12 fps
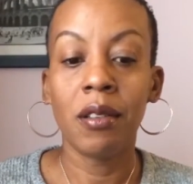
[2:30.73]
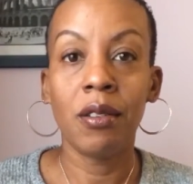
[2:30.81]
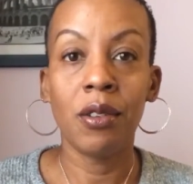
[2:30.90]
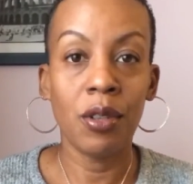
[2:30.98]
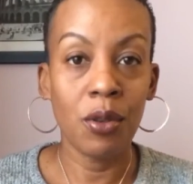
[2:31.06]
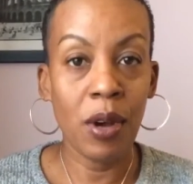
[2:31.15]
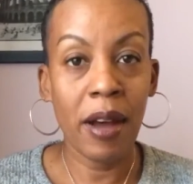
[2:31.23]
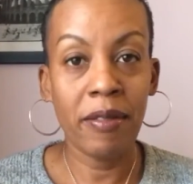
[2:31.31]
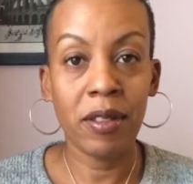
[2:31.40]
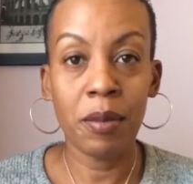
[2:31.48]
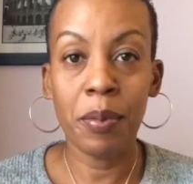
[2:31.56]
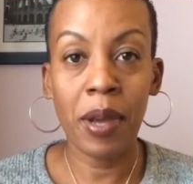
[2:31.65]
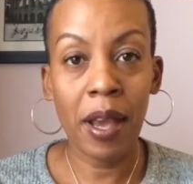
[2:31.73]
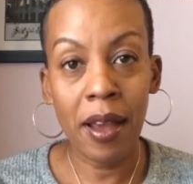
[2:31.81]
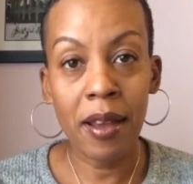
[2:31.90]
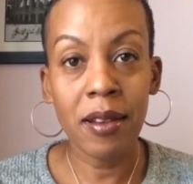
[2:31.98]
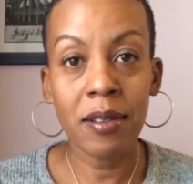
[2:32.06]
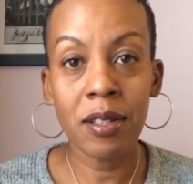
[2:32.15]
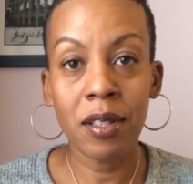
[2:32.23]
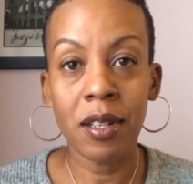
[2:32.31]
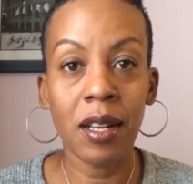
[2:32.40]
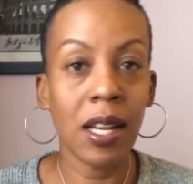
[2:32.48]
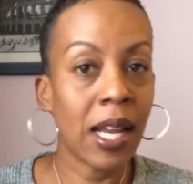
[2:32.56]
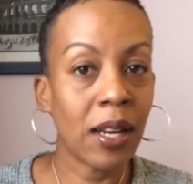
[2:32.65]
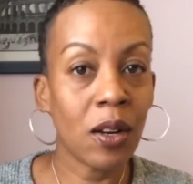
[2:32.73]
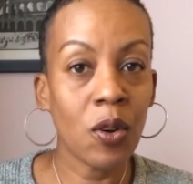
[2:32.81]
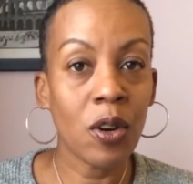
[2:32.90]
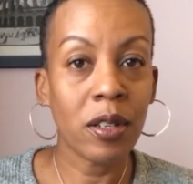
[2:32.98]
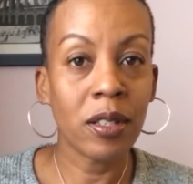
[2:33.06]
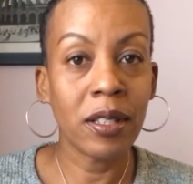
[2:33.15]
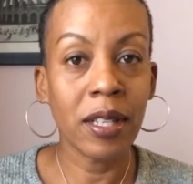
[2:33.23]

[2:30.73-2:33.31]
you have to pay to your landlord.